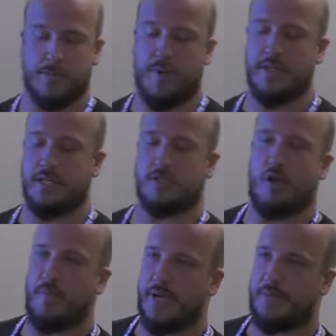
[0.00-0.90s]
expand the
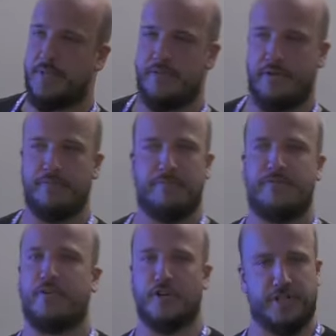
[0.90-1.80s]
topic even
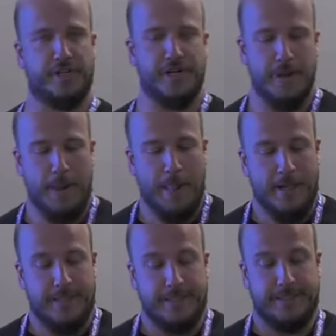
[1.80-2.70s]
further.
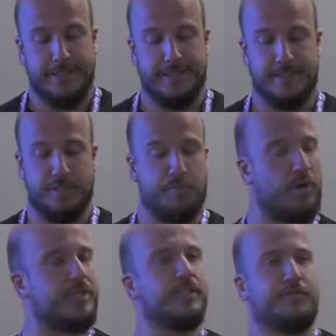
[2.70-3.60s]
Uh, it's
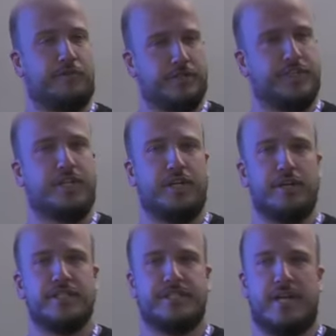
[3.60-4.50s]
important for
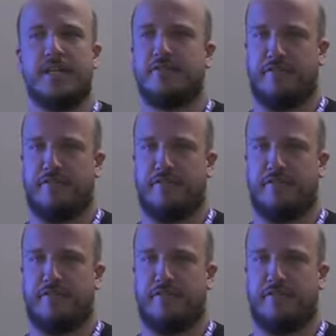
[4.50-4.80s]
security and